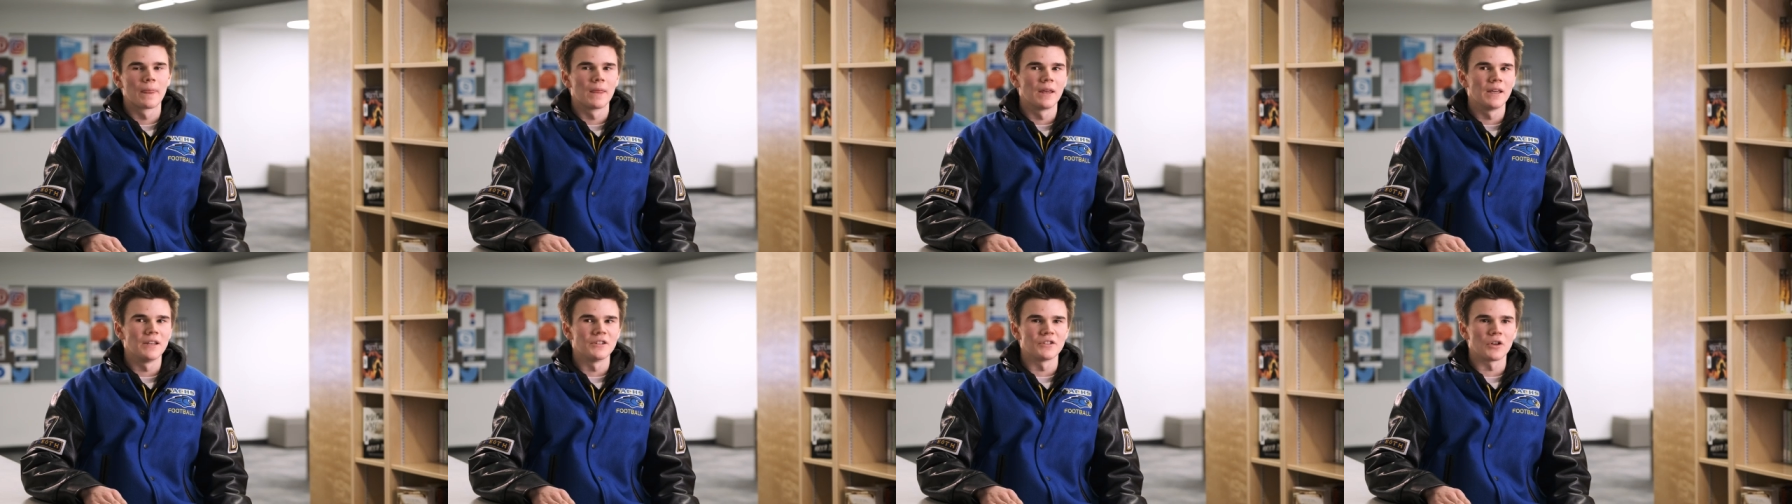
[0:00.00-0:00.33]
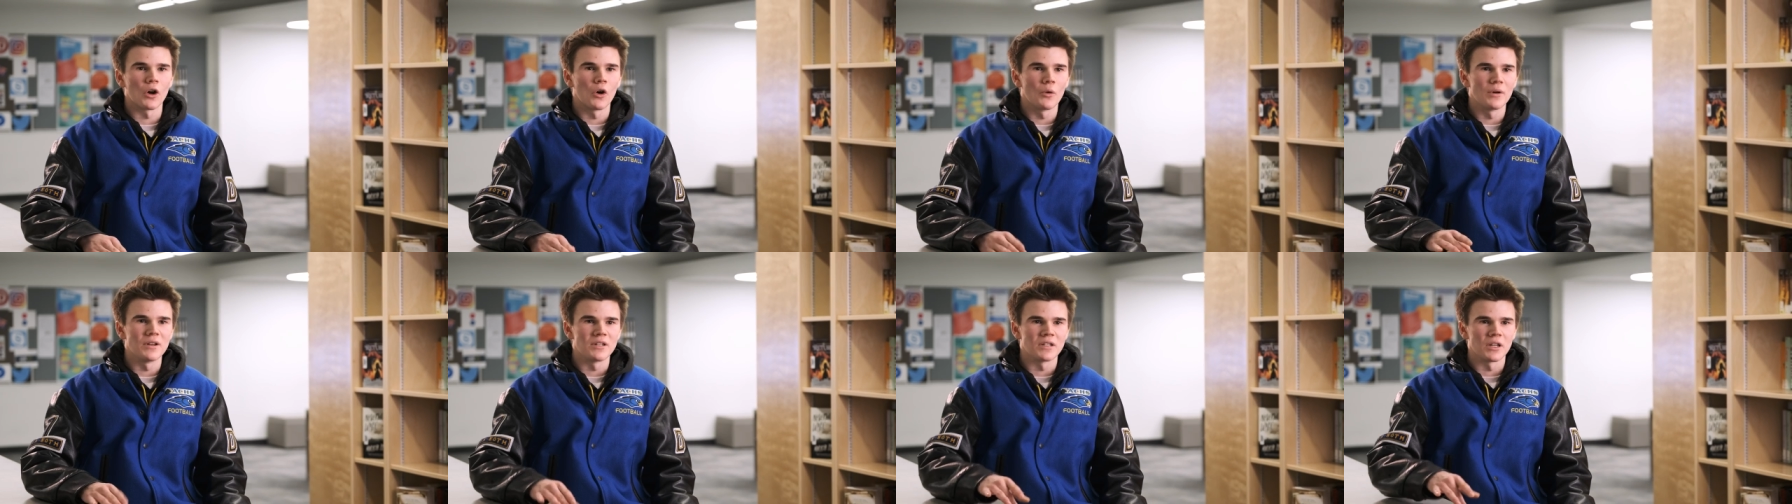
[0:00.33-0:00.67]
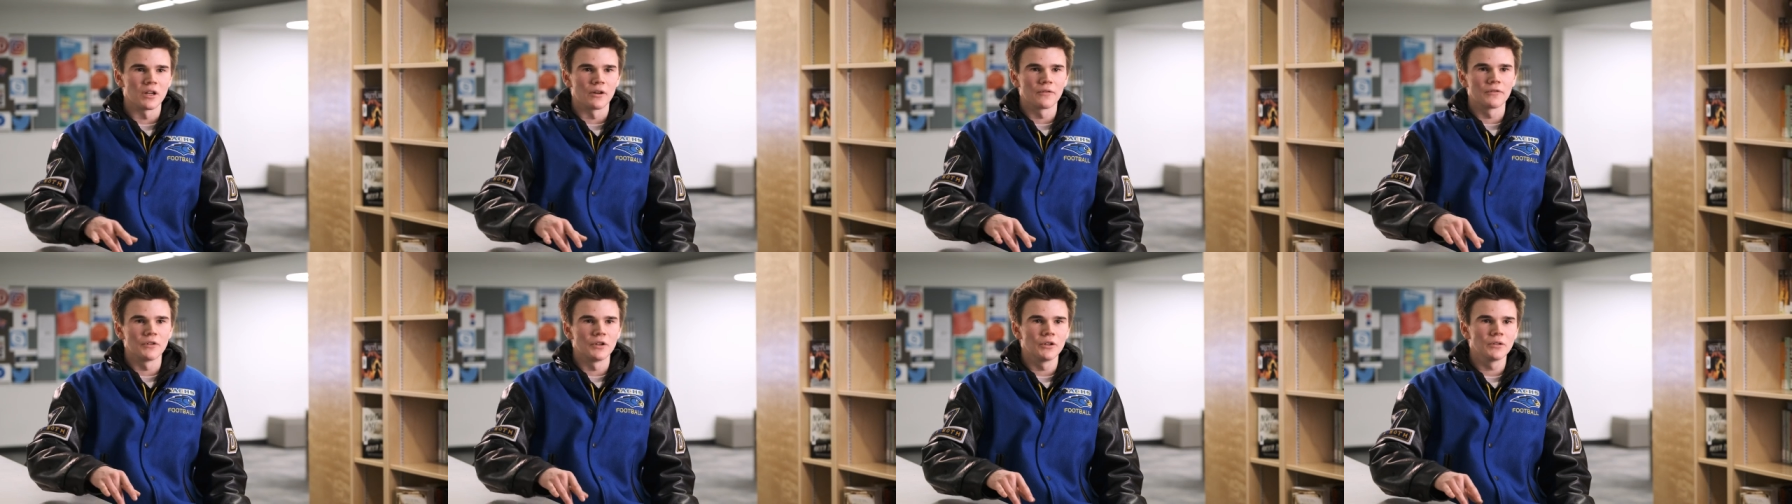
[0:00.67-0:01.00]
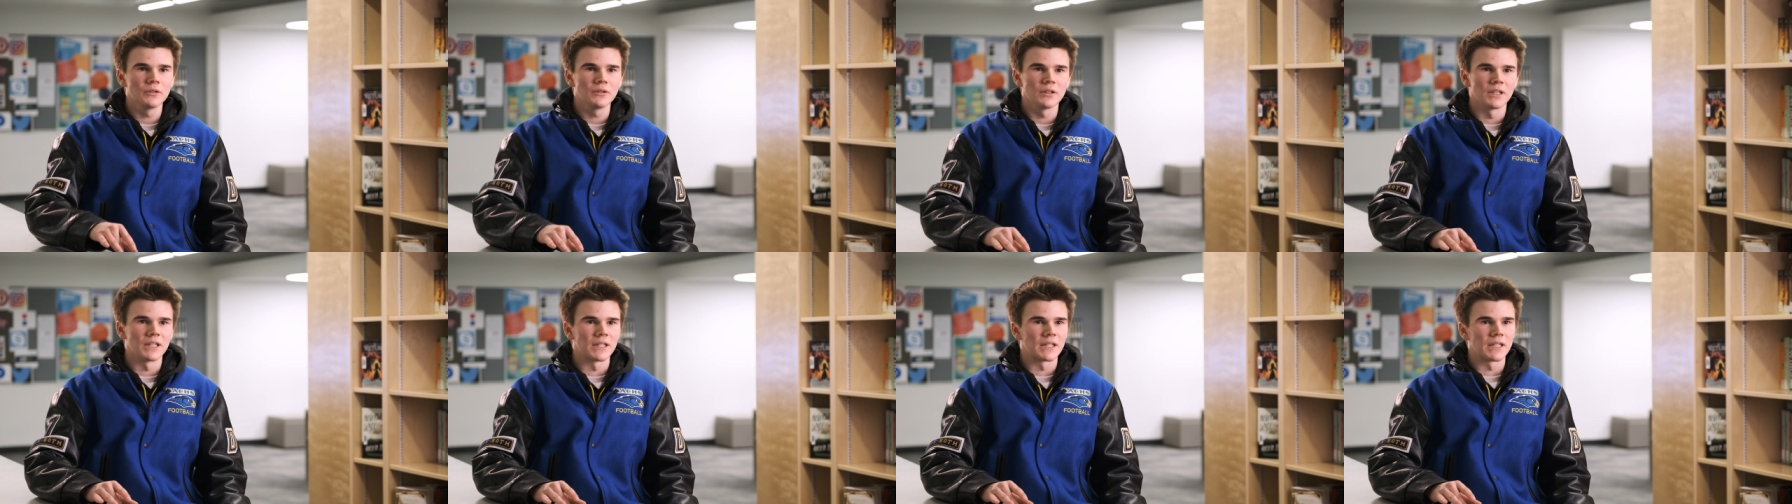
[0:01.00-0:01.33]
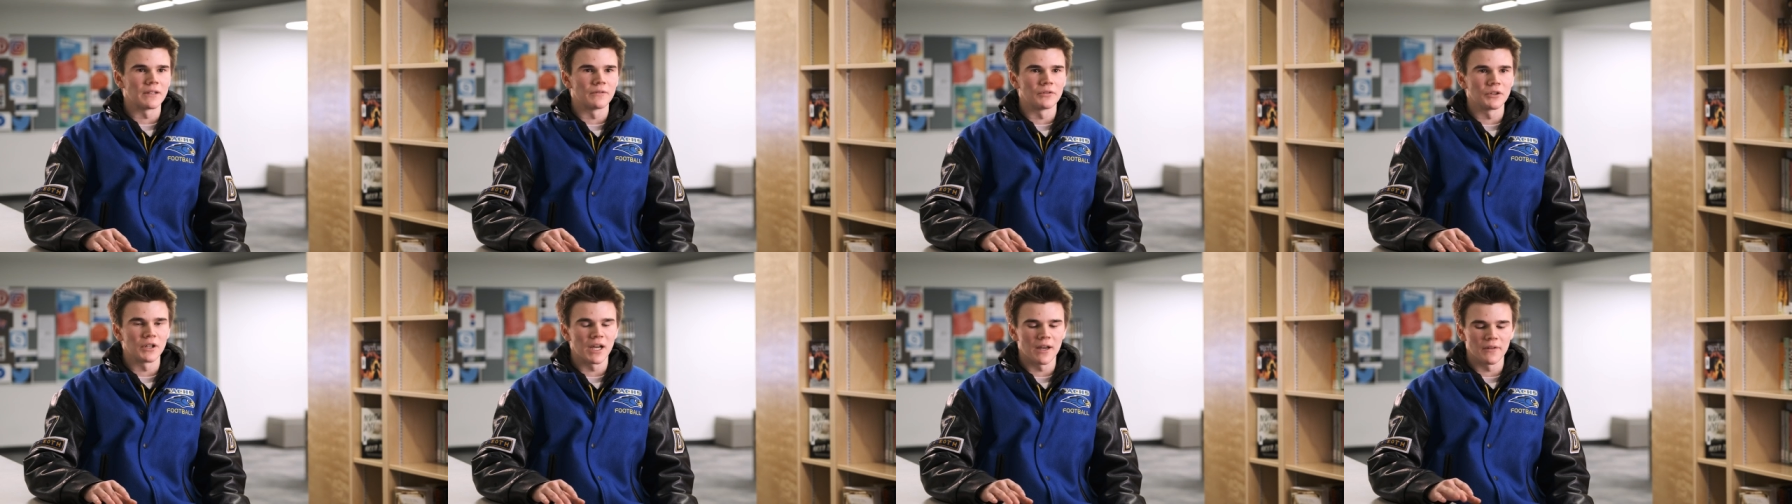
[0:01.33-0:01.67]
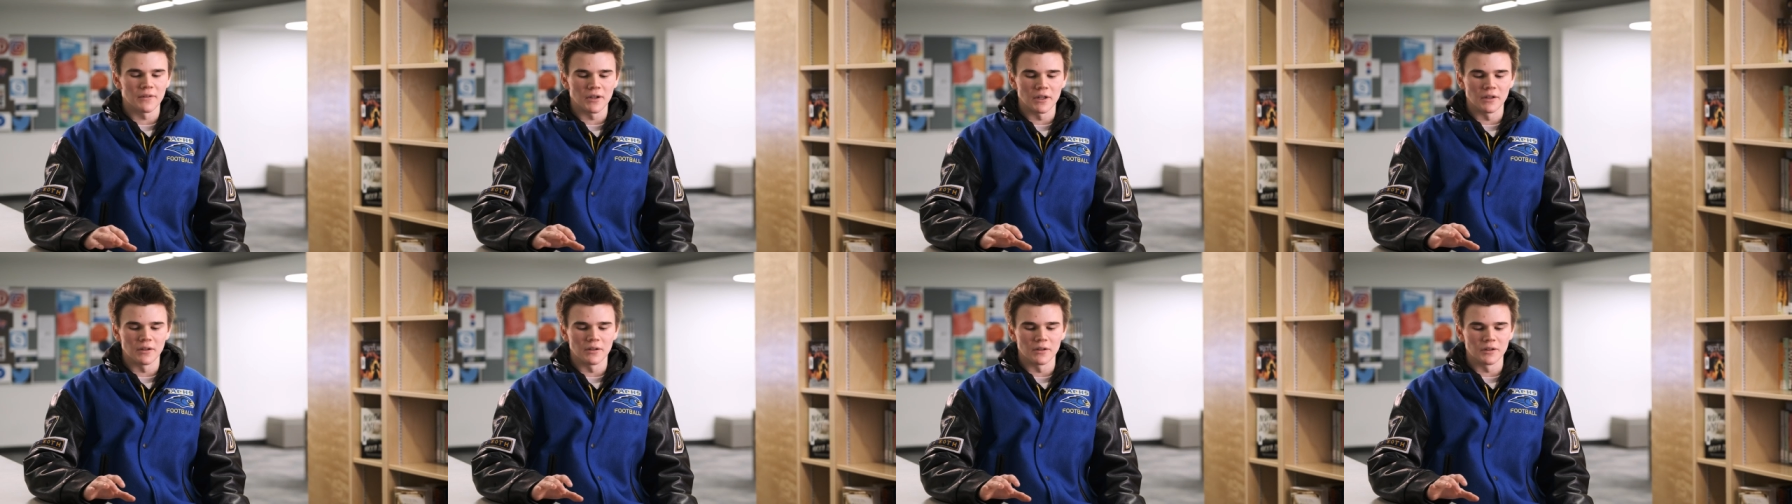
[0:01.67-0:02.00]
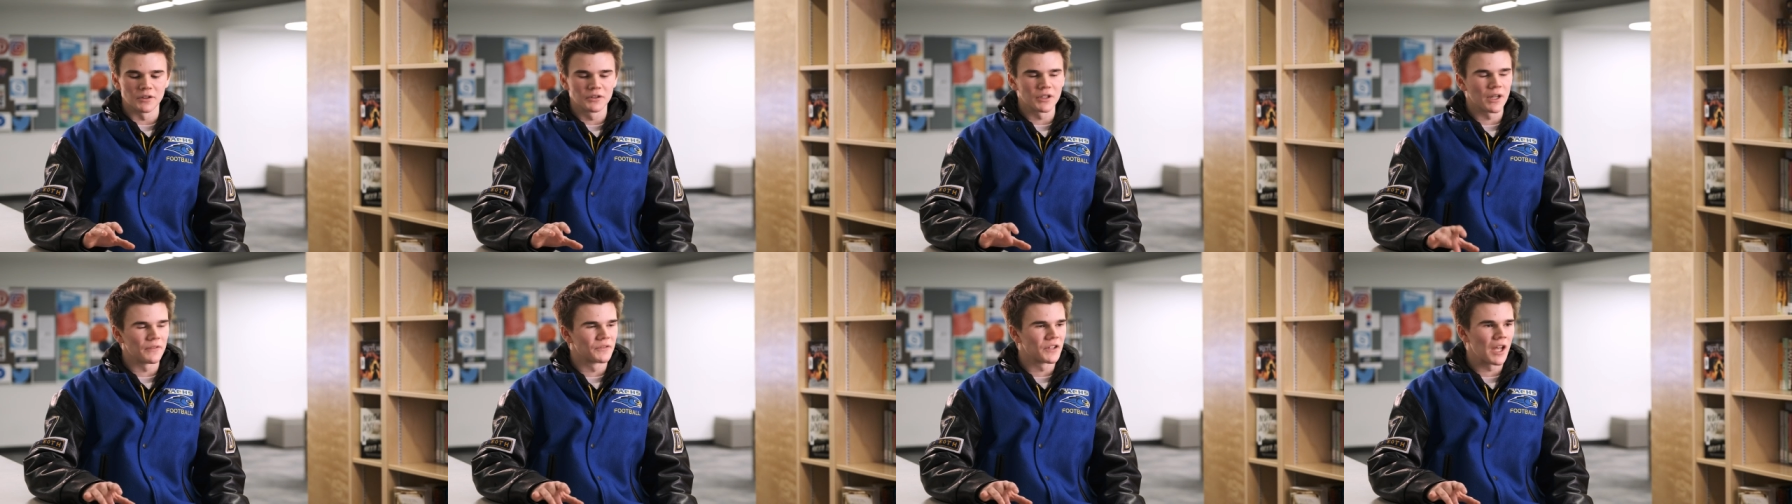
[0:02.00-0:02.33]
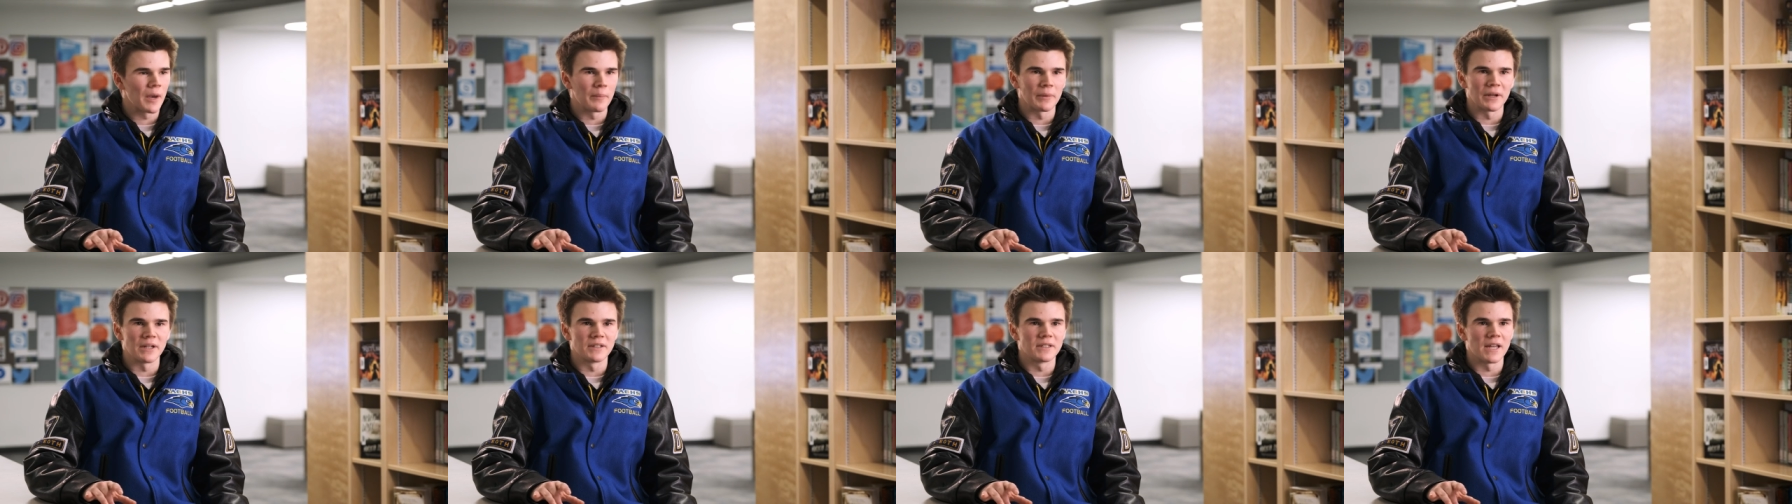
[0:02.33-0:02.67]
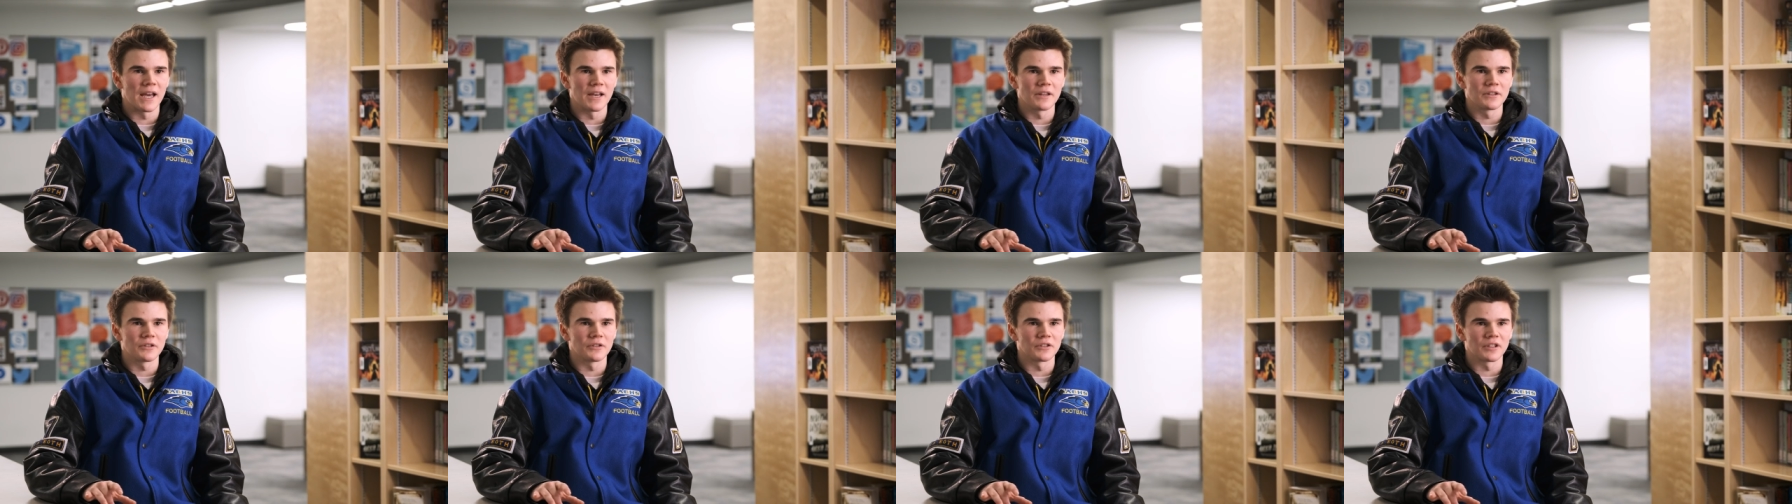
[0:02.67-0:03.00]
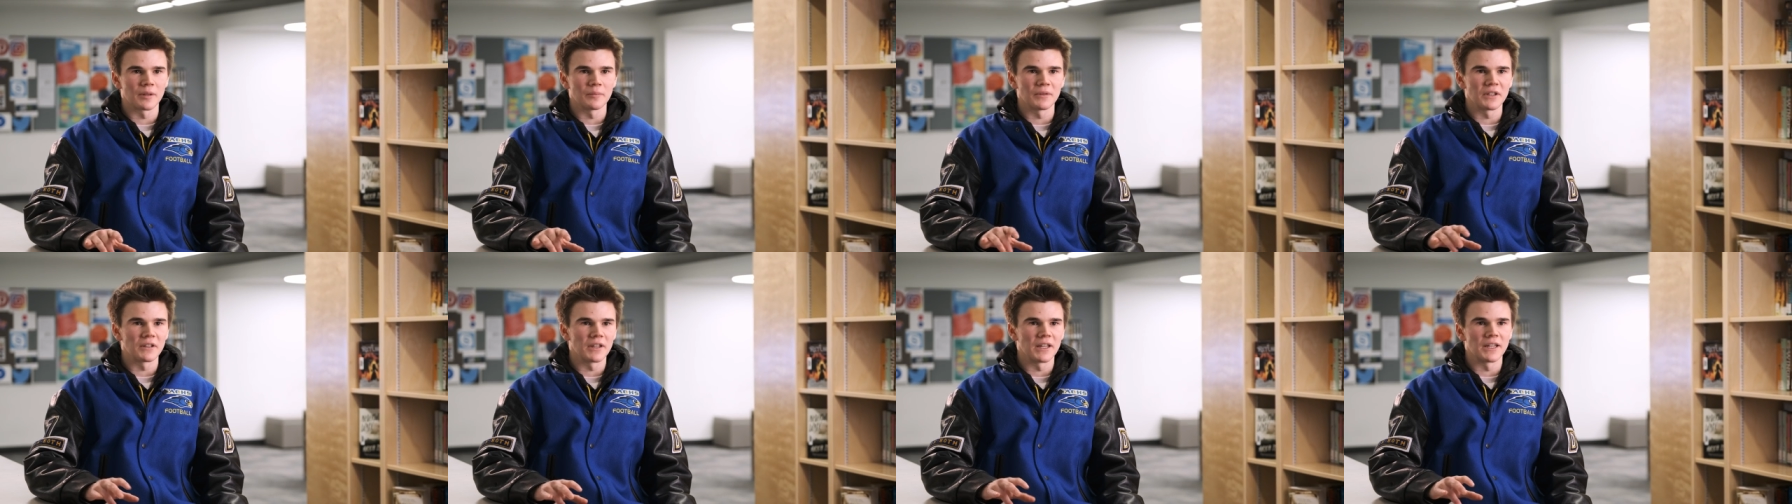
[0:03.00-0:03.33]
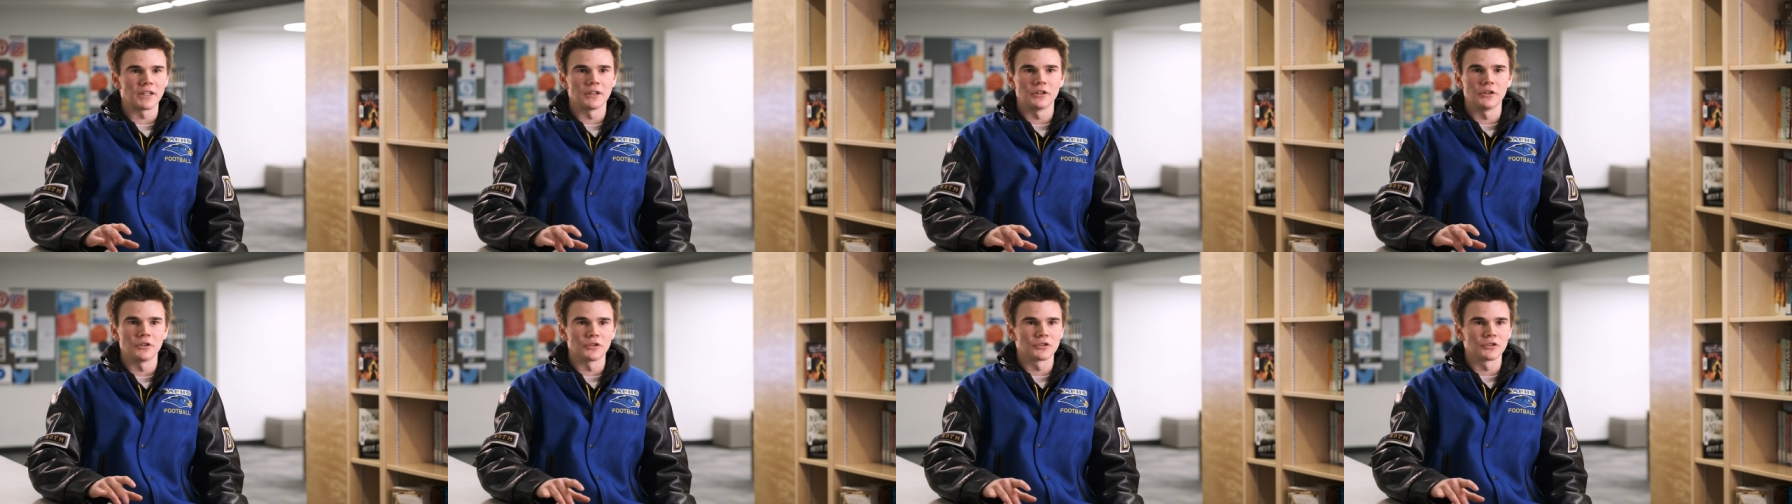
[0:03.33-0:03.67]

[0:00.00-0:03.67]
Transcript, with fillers: is always there for you. Like if you're having a tough time on a test or something, like you're